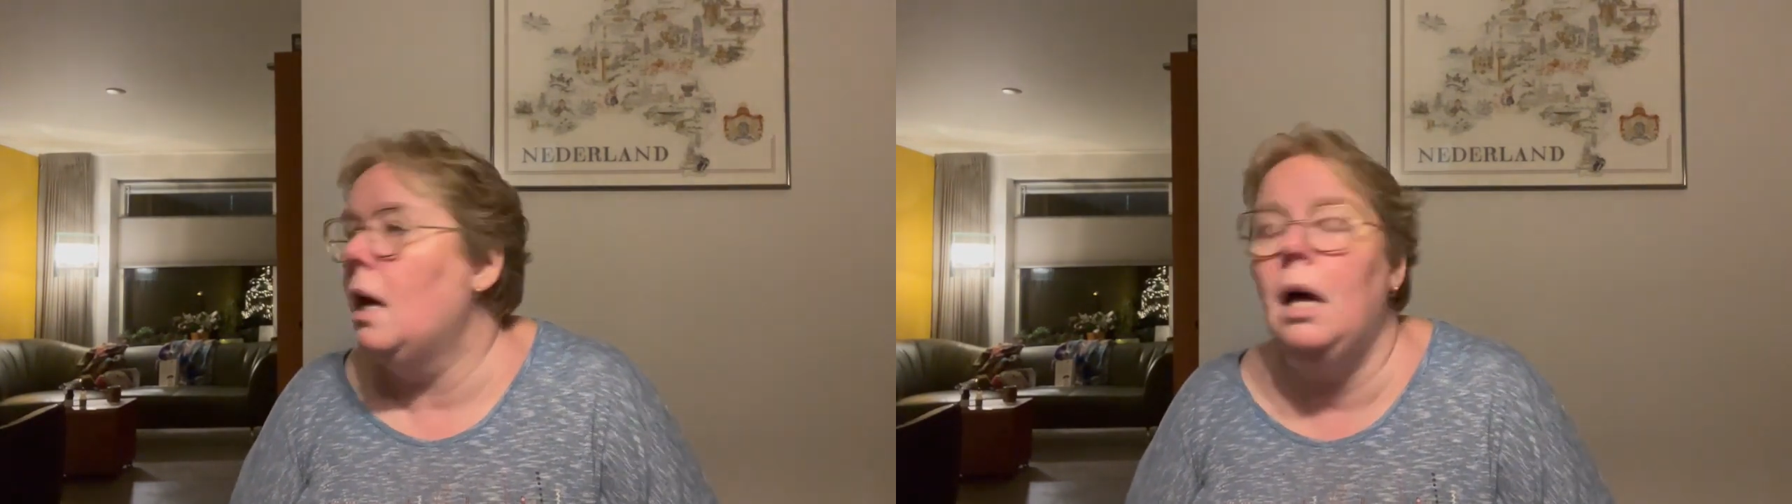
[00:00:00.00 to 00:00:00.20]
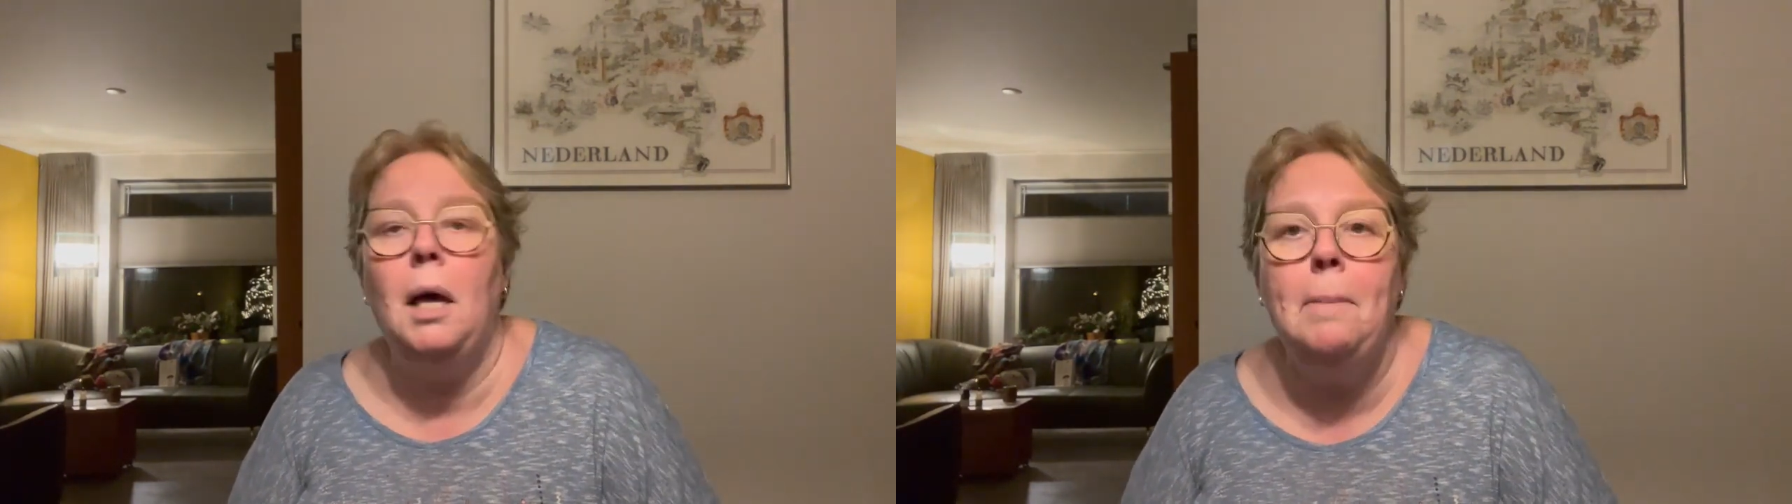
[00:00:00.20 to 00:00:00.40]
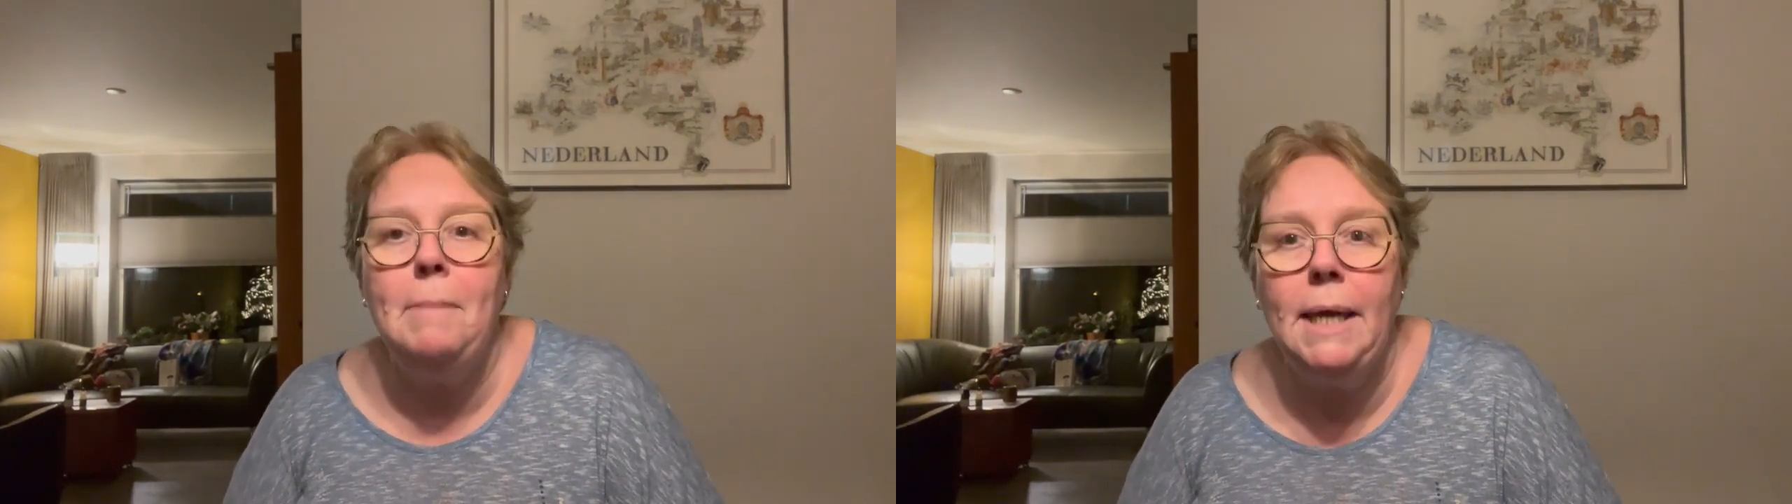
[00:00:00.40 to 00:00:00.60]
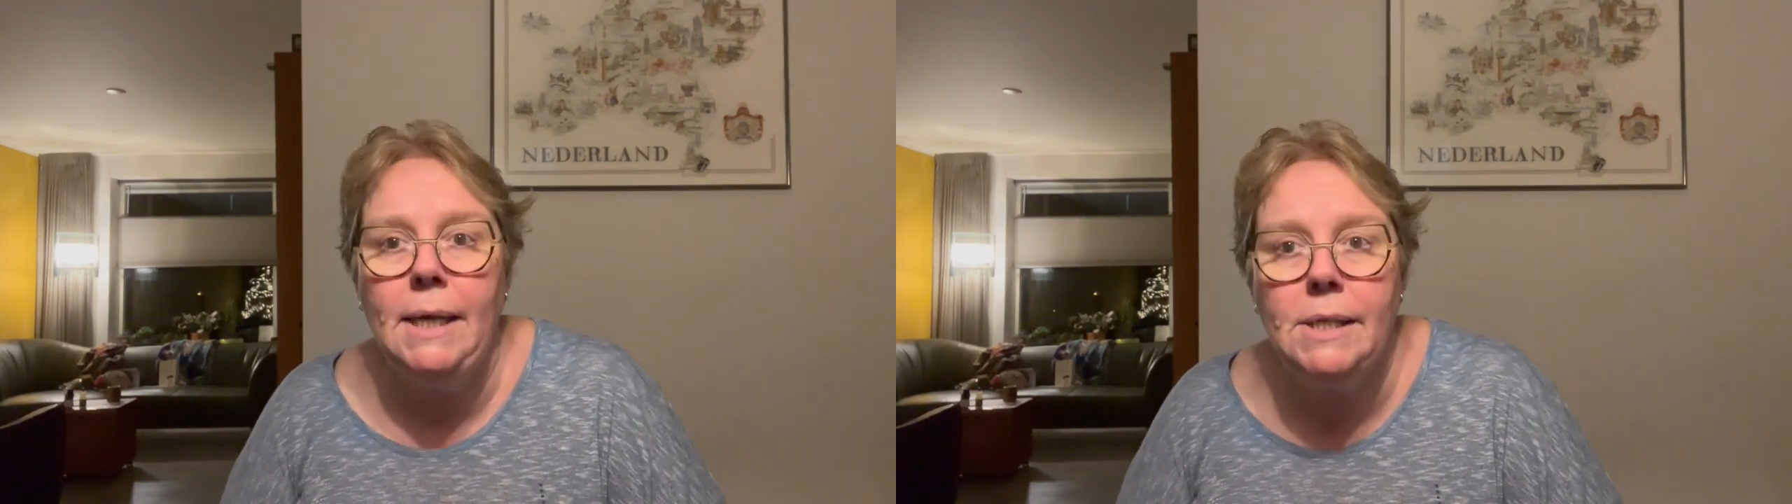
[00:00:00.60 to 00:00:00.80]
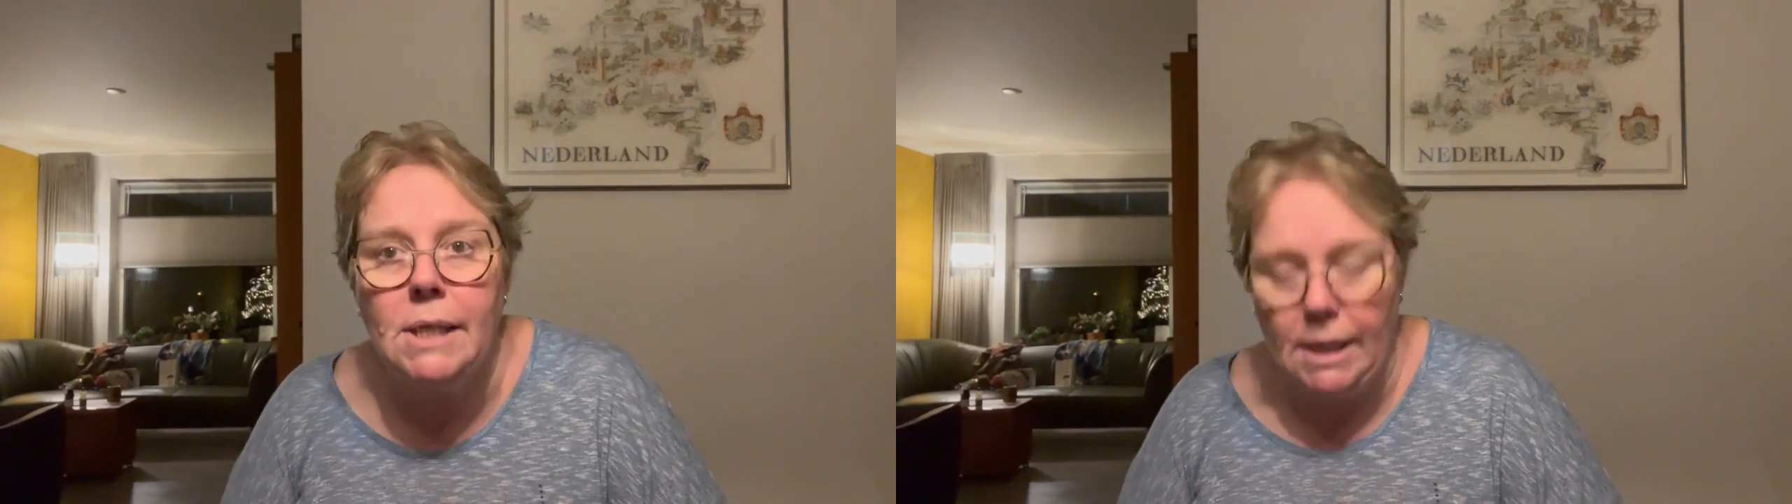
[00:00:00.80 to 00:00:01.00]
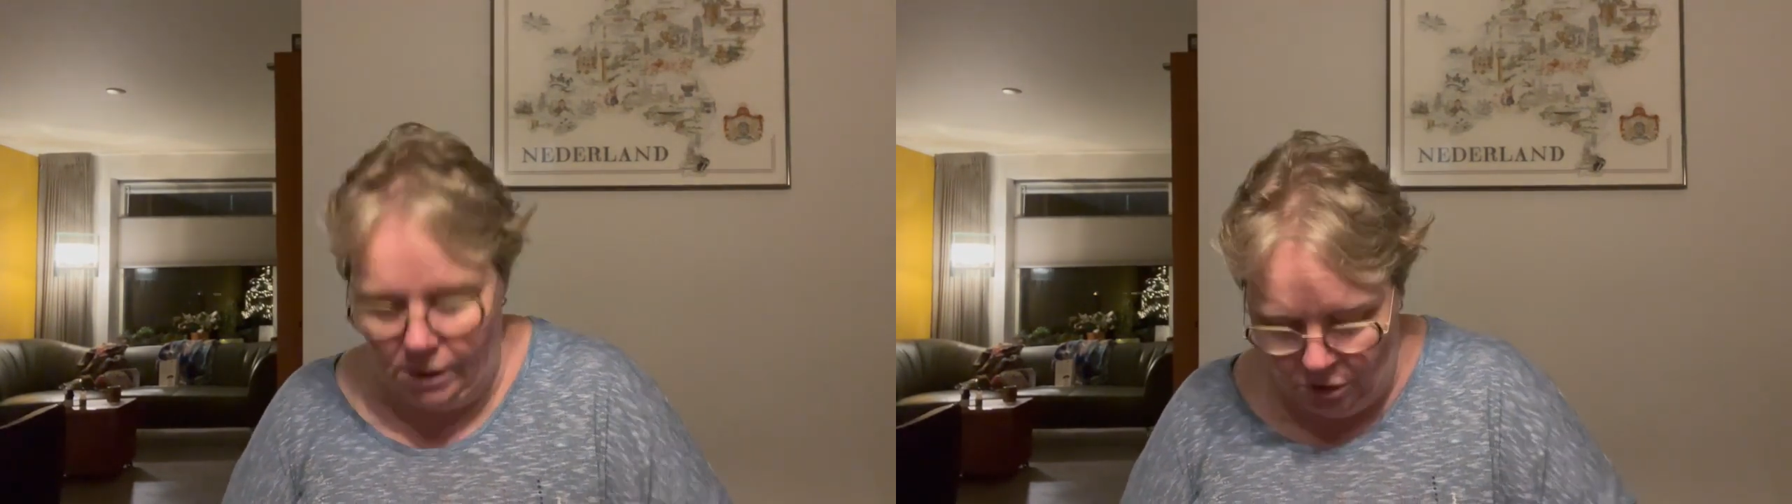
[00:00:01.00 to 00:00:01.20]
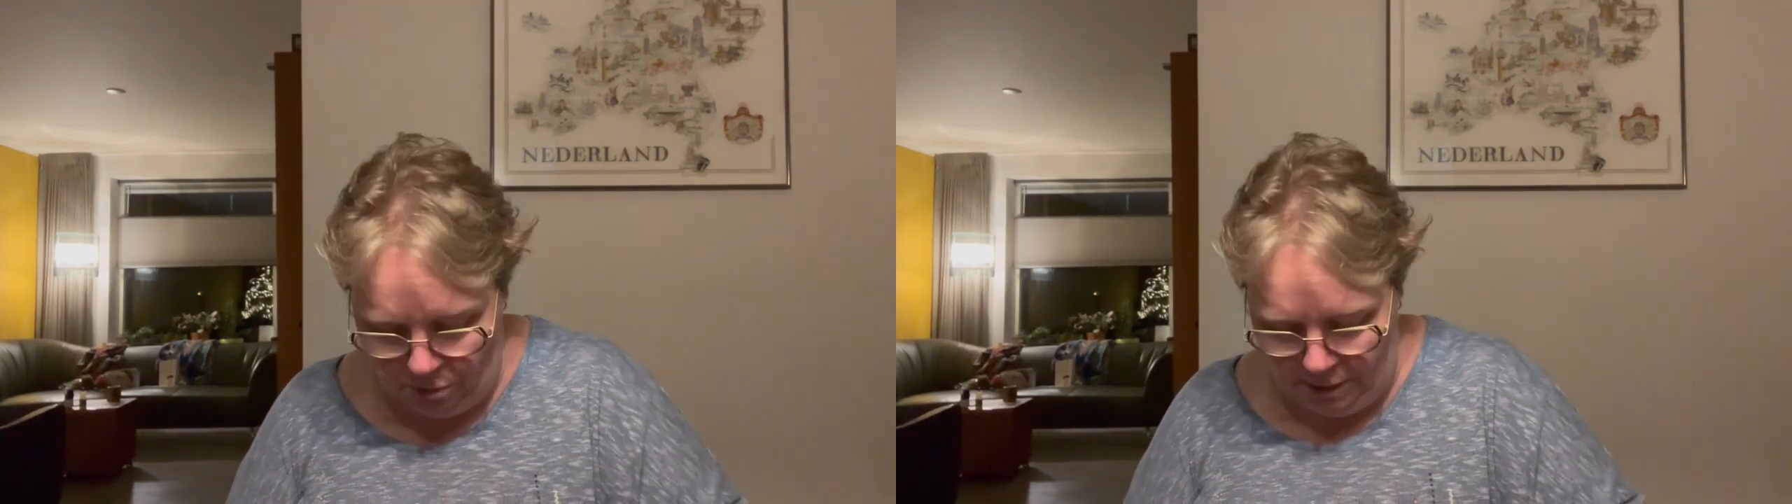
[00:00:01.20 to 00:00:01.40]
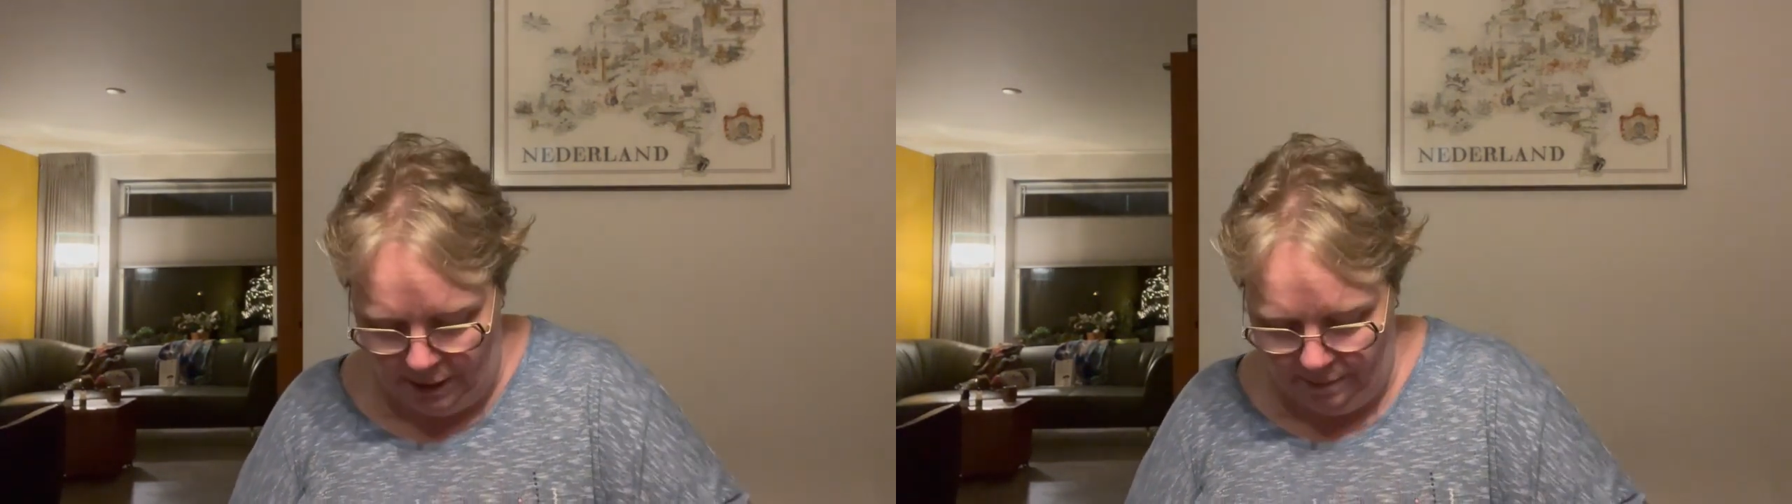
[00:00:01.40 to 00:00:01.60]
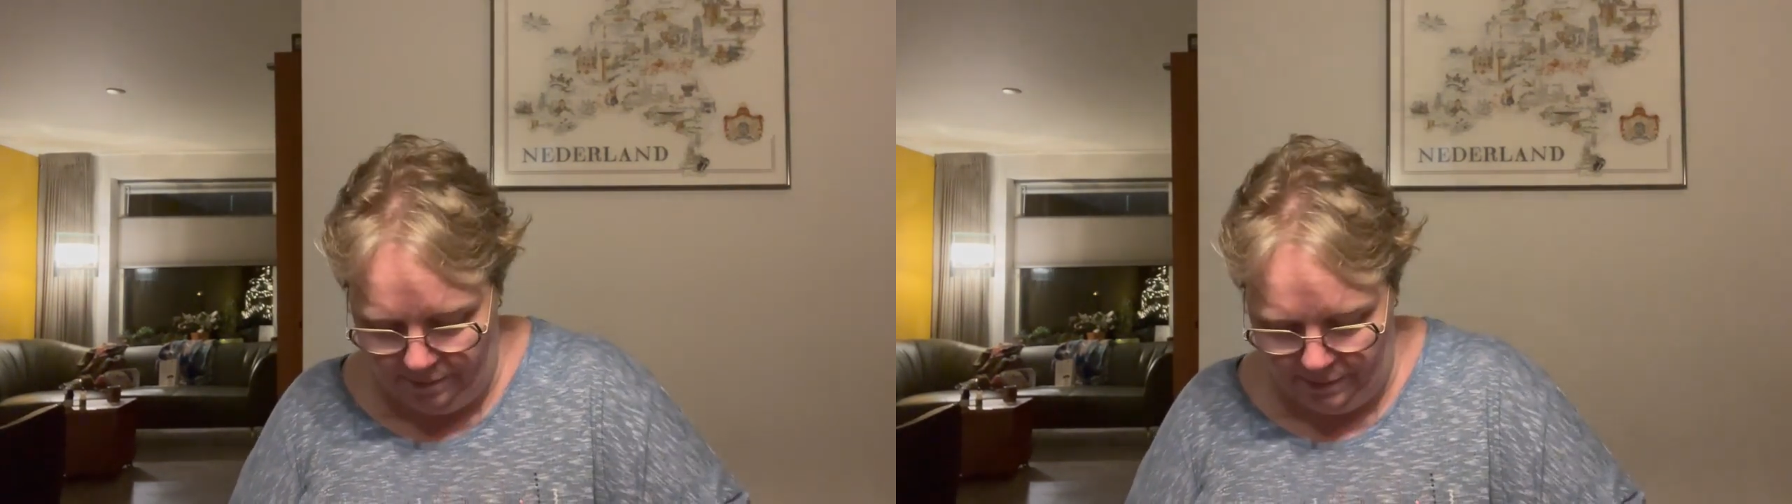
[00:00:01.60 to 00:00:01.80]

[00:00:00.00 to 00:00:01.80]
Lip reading: amazing to me.